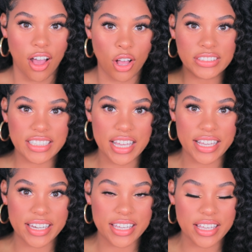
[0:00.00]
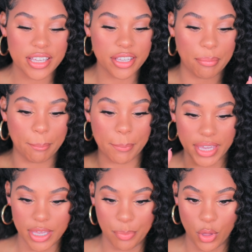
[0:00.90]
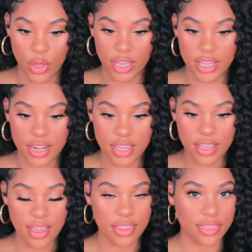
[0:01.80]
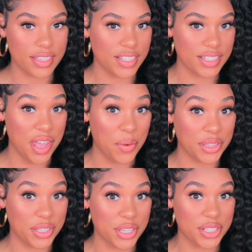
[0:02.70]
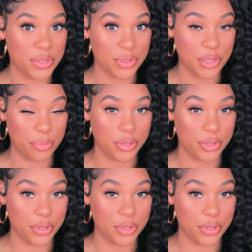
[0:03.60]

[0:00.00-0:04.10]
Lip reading: all done, makeup on. This is how it looks with the